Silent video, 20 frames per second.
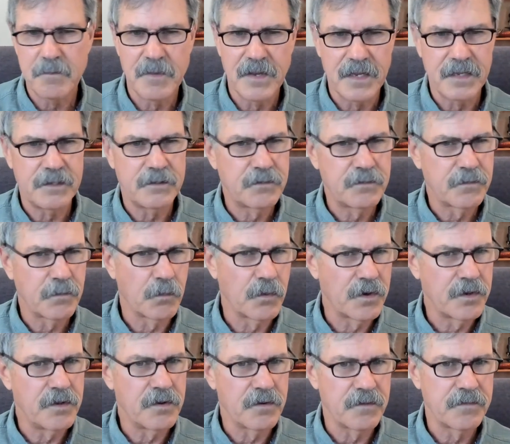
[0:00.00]
by age
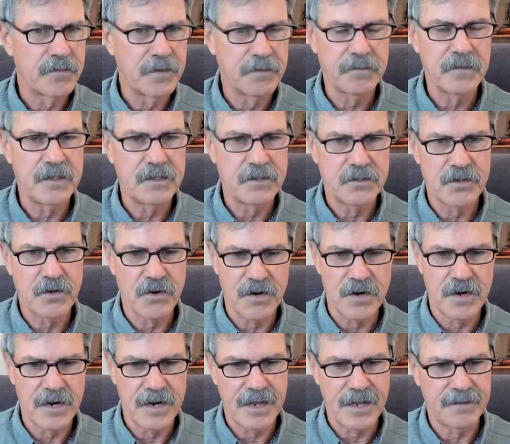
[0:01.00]
40 or 50
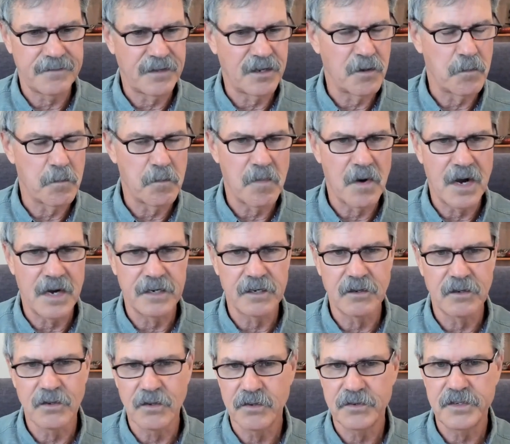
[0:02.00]
started having a
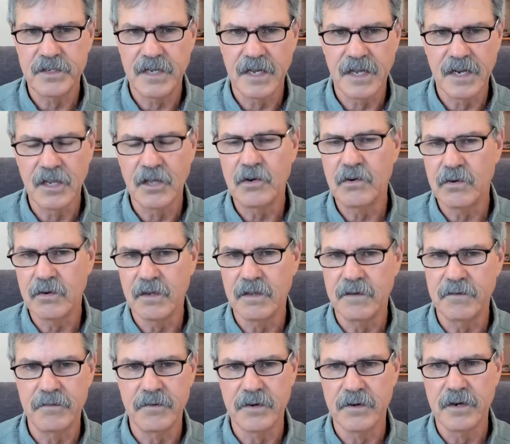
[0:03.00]
mottled yellow
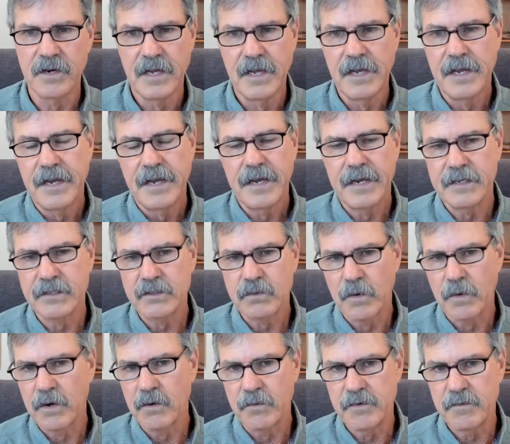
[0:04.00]
liver. And it's
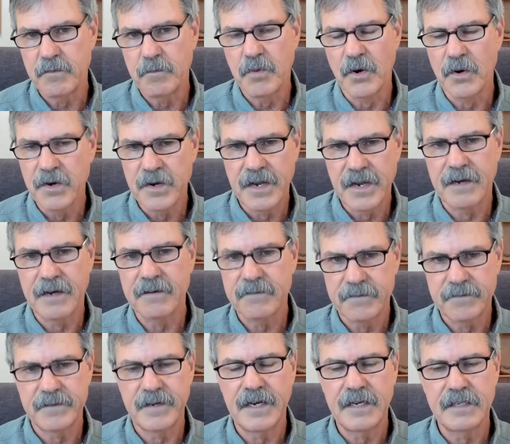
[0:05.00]
where we've burned
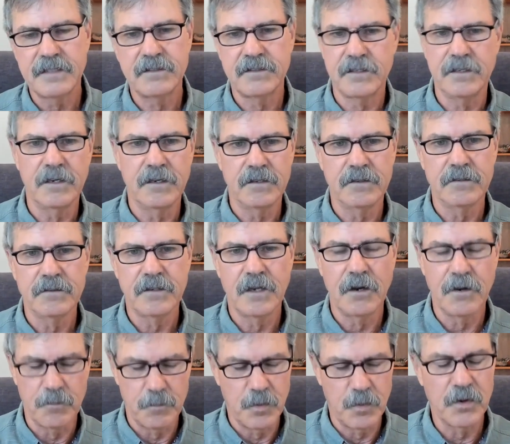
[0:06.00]
out fat cells
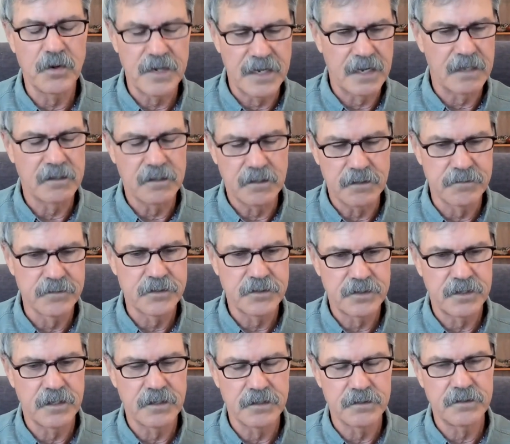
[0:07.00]
or burned out liver
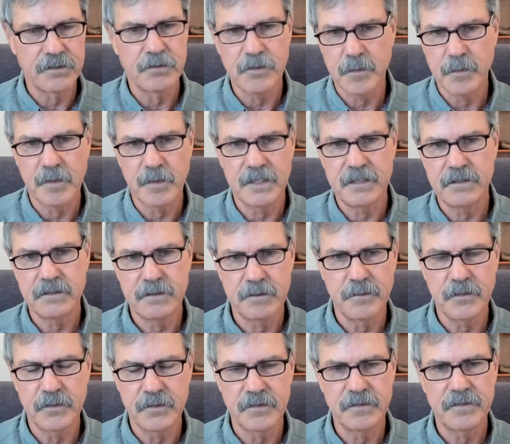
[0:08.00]
cells and replaced
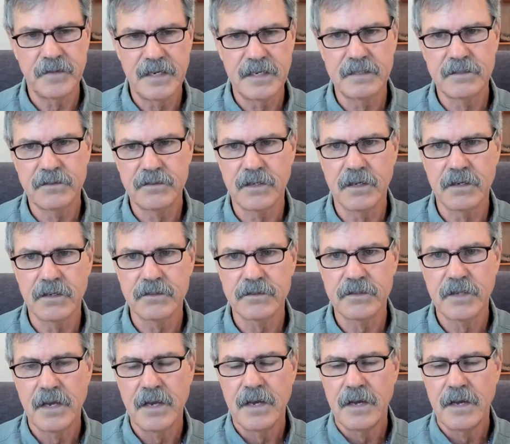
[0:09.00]
them with fat cells.